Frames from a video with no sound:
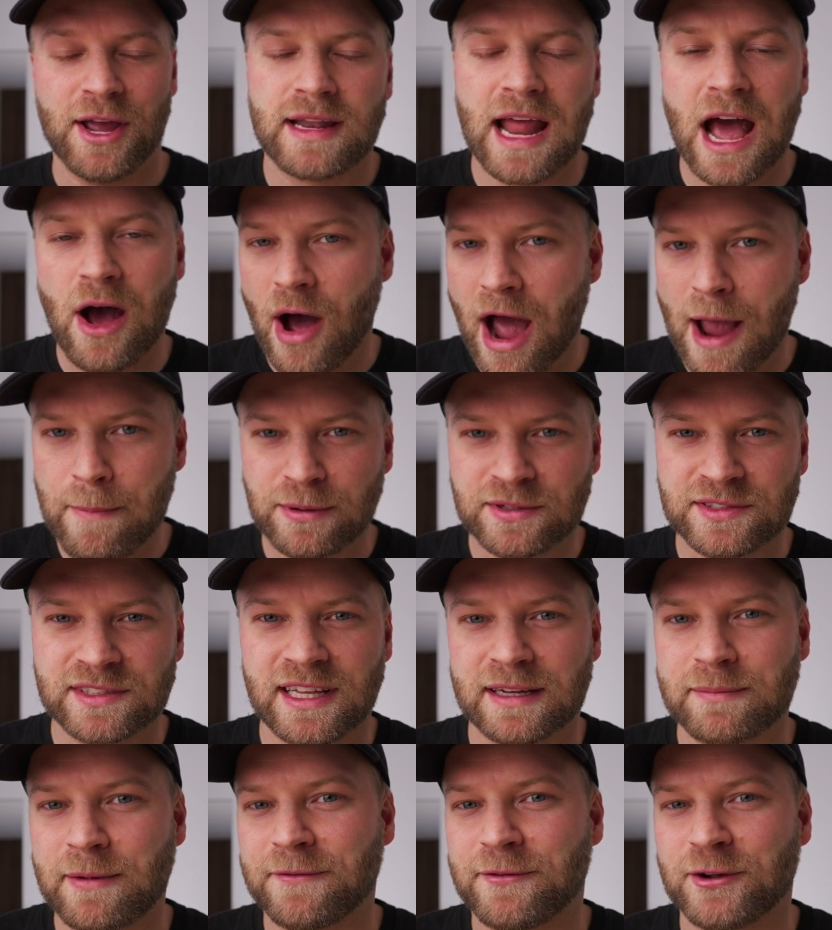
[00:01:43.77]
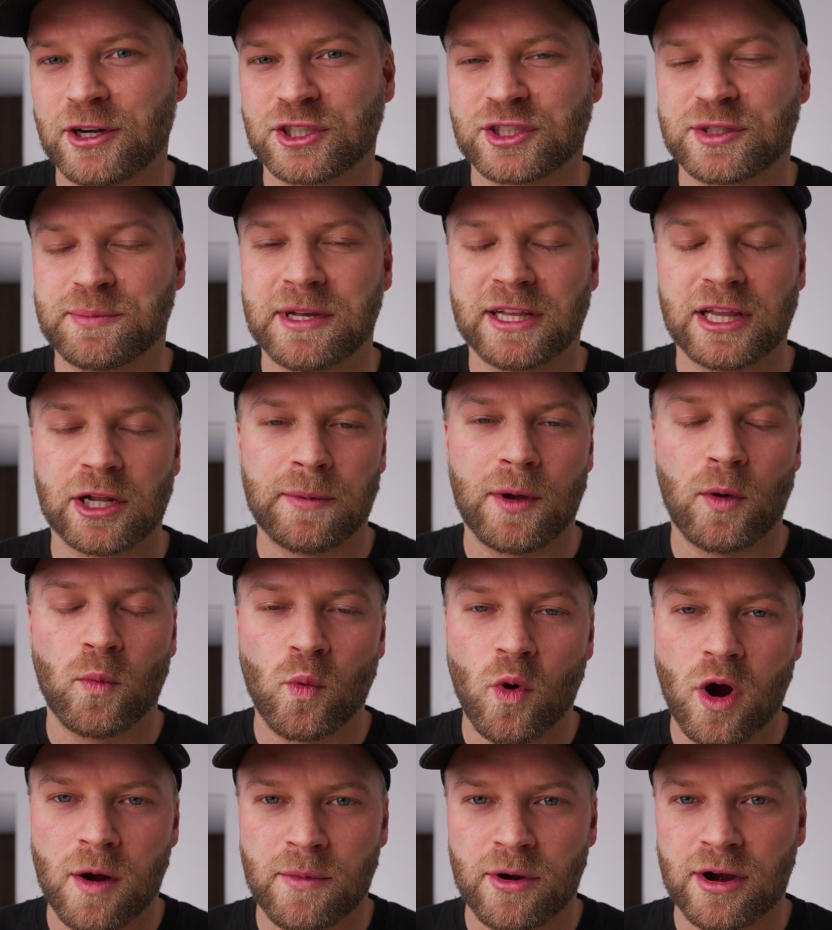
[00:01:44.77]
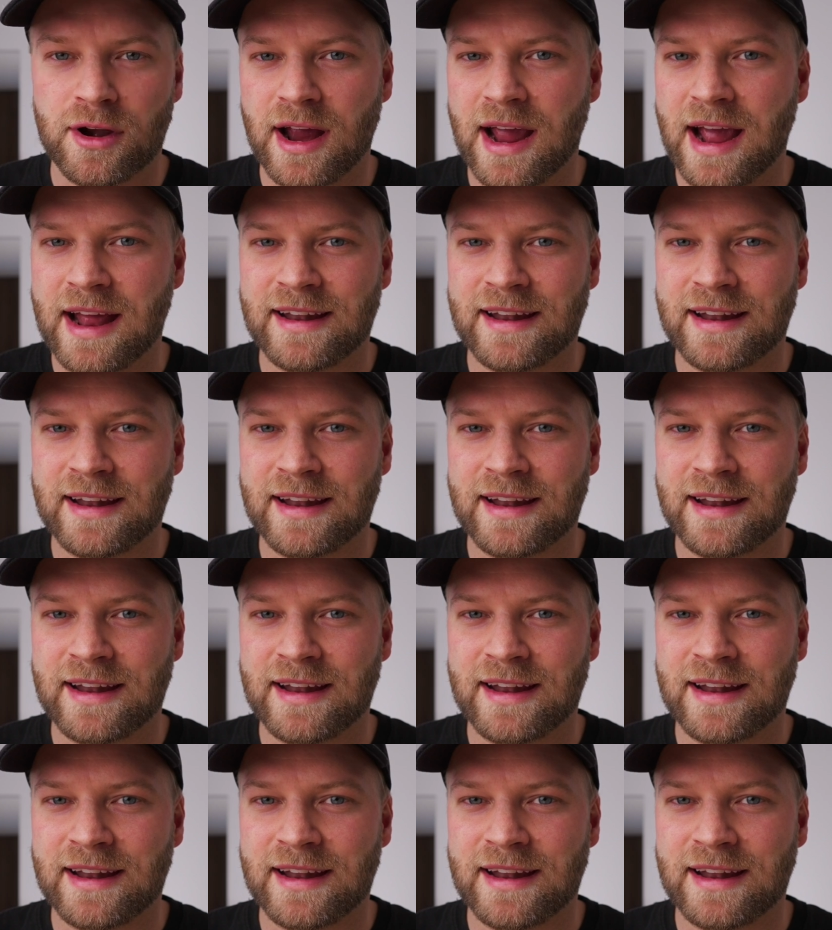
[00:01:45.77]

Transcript: Now, I personally like my footage to be a little bit warmer.